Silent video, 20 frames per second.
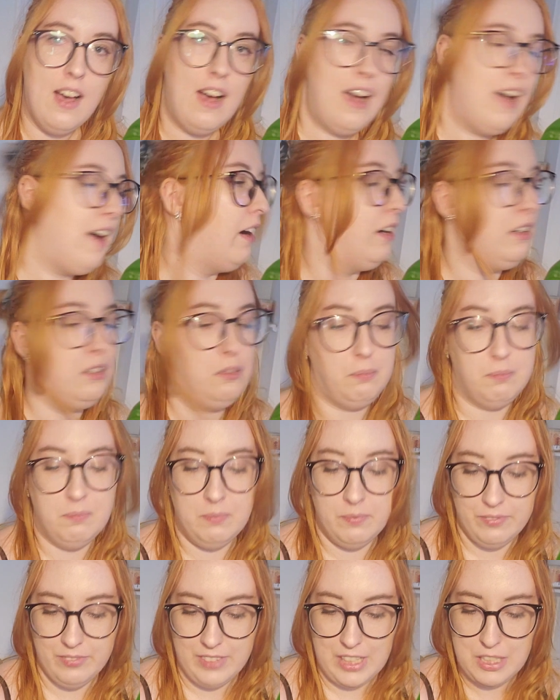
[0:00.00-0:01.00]

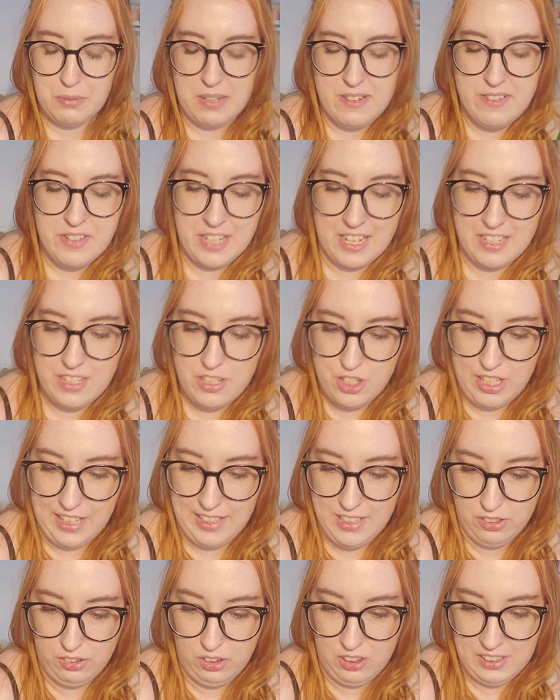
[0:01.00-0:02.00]
That's what I was kind of
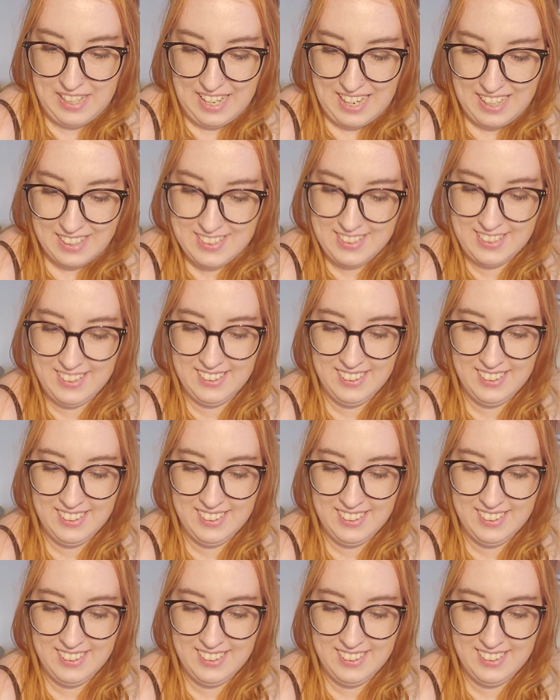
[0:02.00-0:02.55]
trying to look at.